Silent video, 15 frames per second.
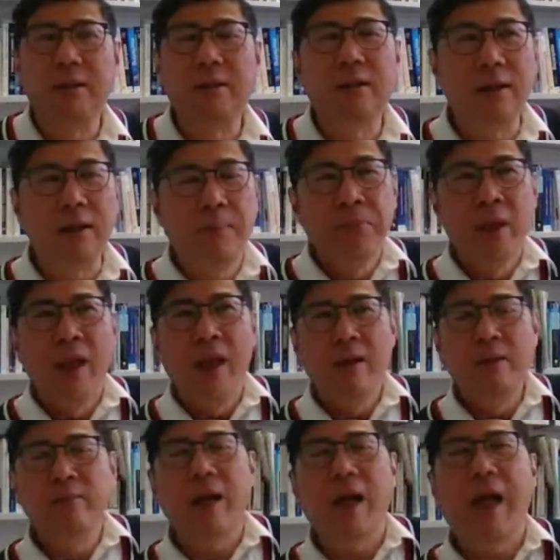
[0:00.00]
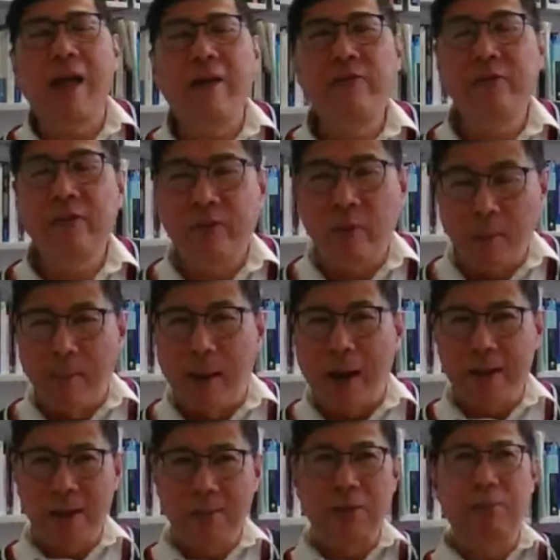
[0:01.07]
but have, from a
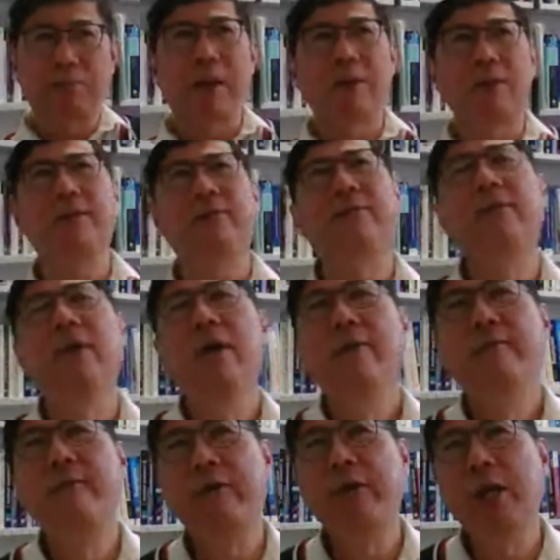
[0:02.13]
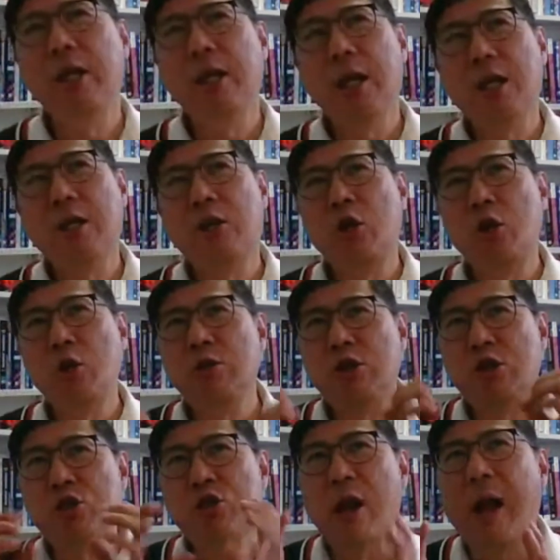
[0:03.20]
marketing perspective, very
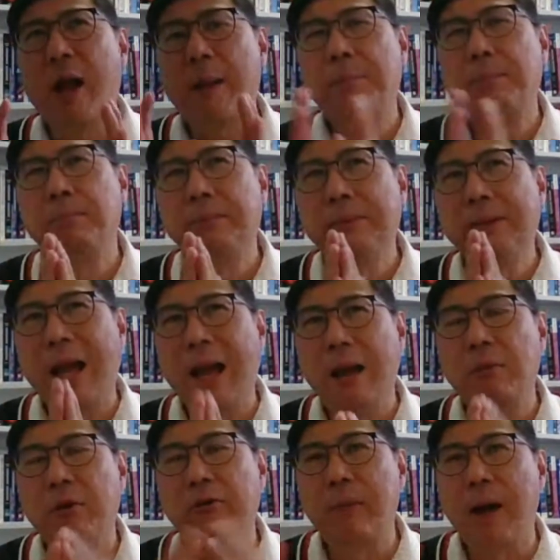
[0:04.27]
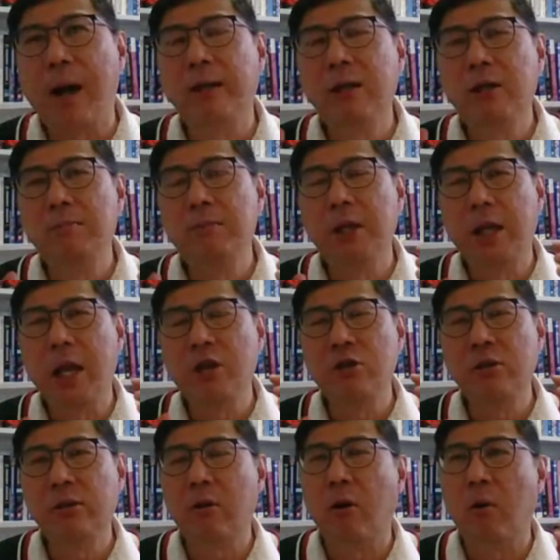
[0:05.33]
acute, sharp type of marketing
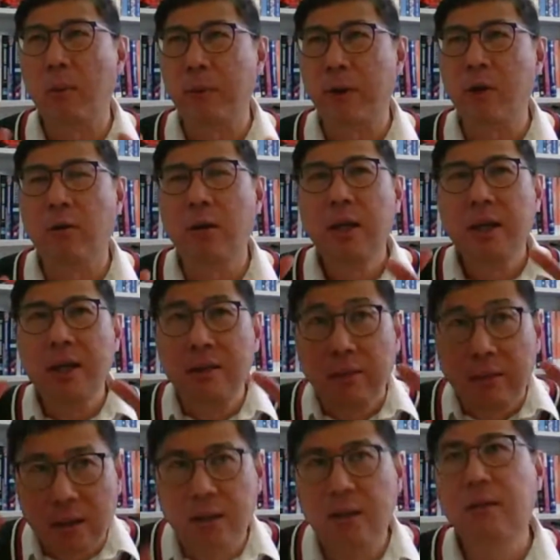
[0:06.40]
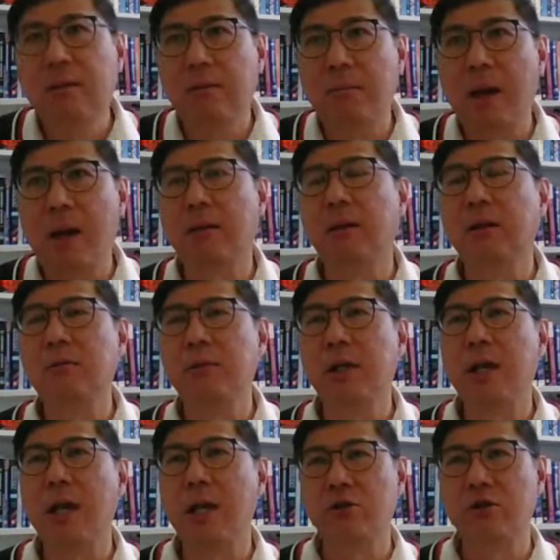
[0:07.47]
communications, or what we call internal marketing
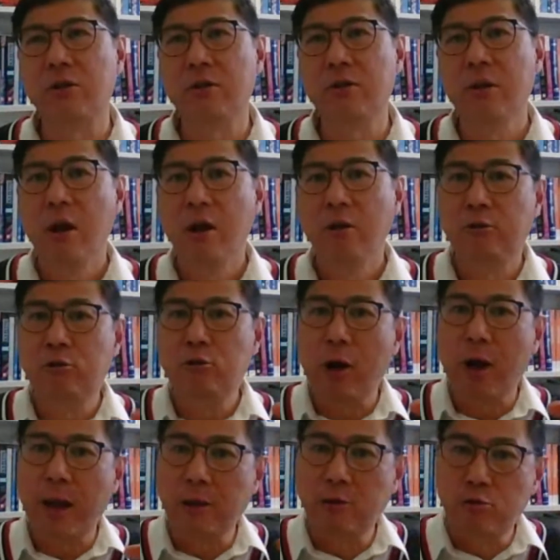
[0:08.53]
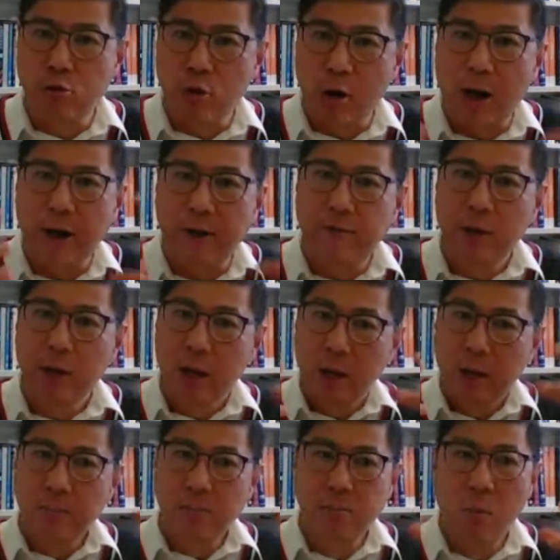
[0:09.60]
communications, to try and drive
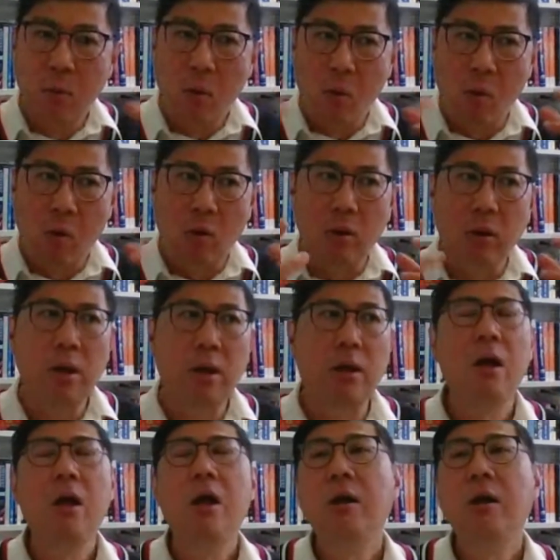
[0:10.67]
more